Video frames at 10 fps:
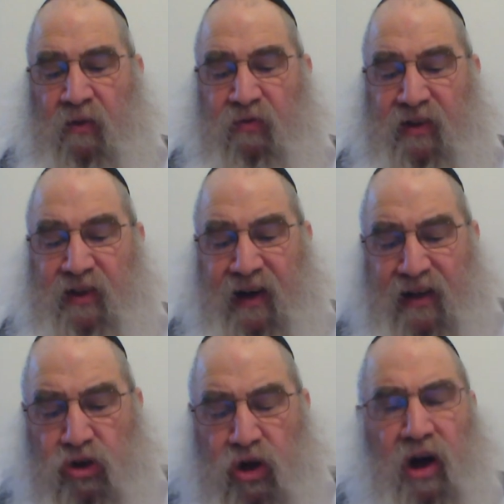V'din
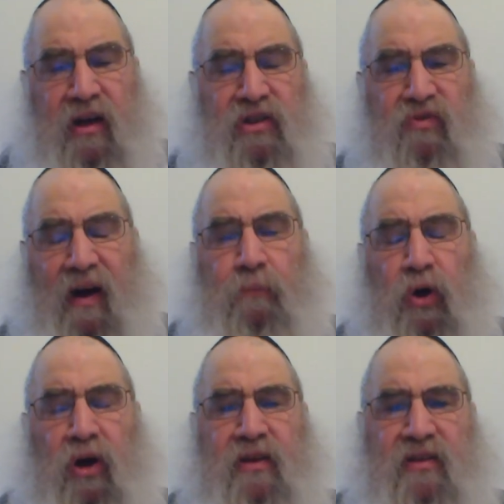haskoches
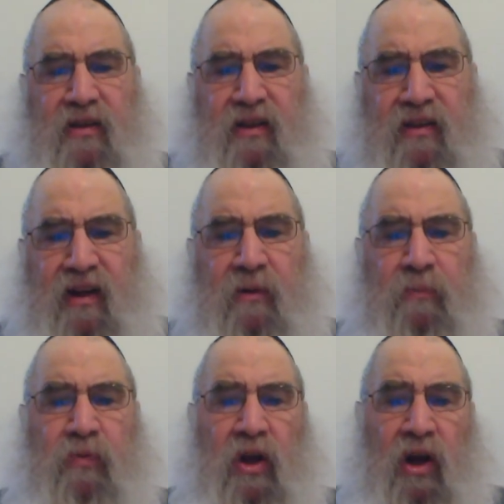v'aprois, and the
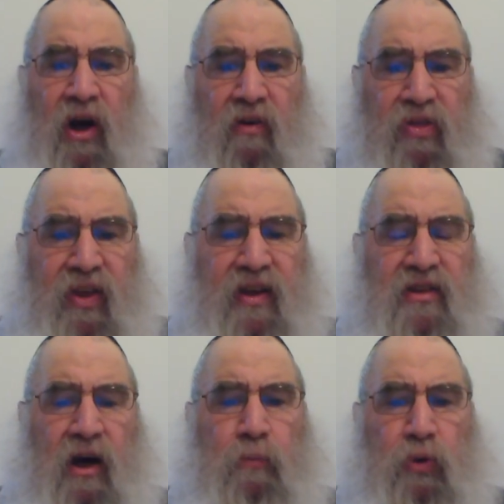dinim of things
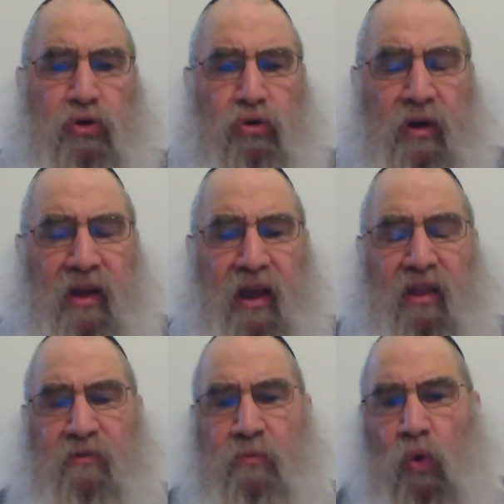that are protruding either
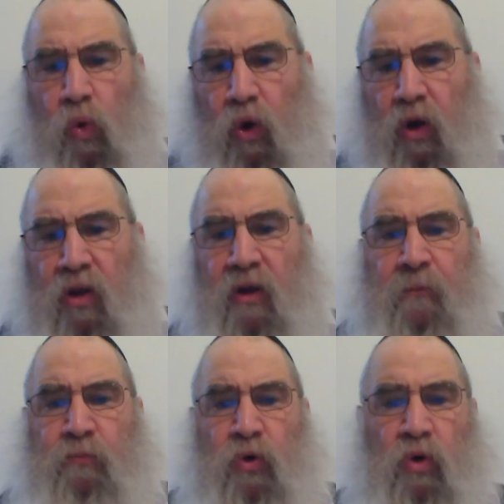from the wall
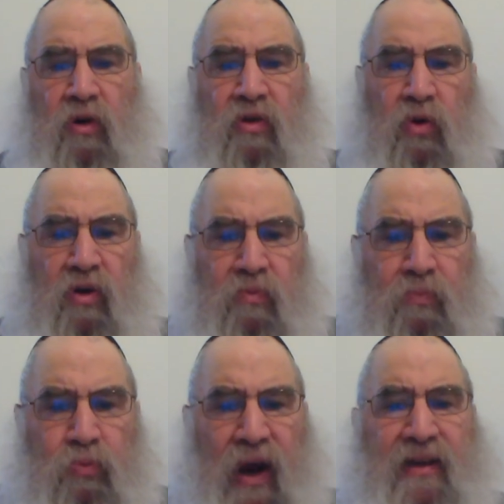or
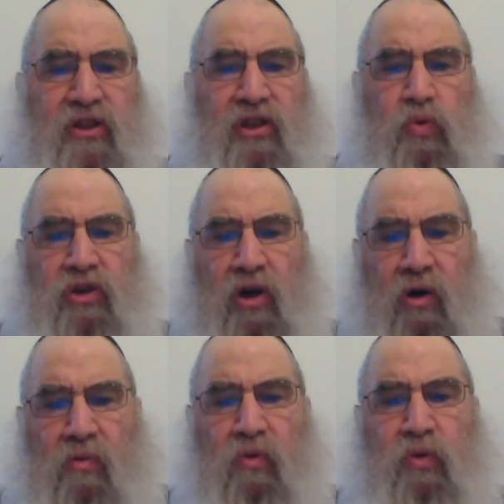branches which
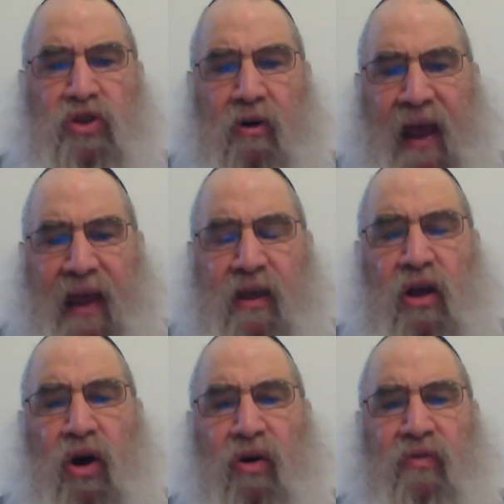are hanging
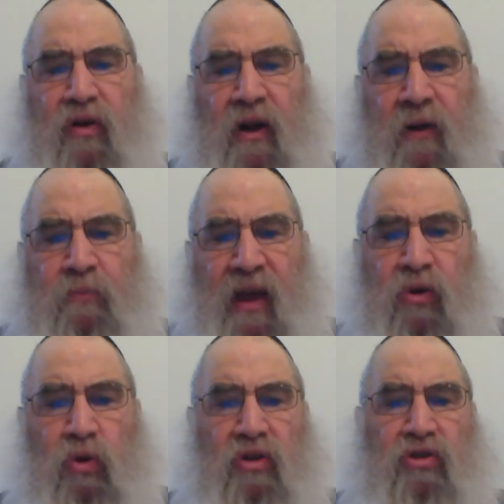over. And
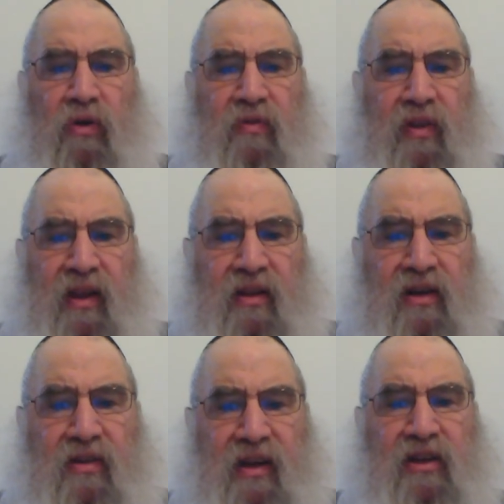also over there, the
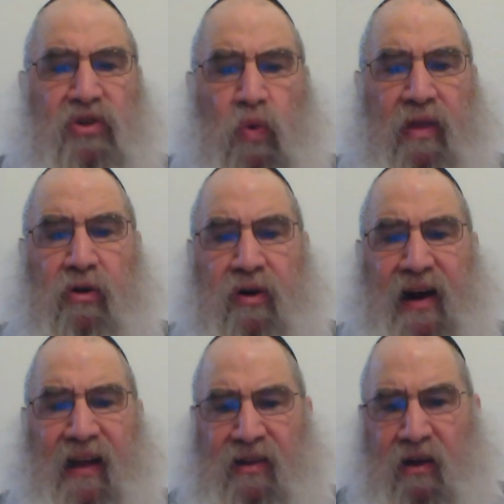din is whether or
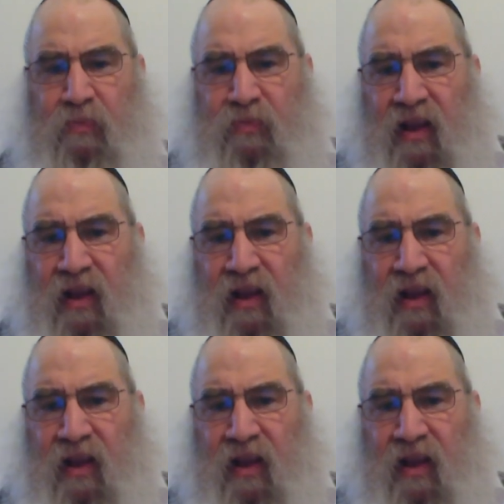not they're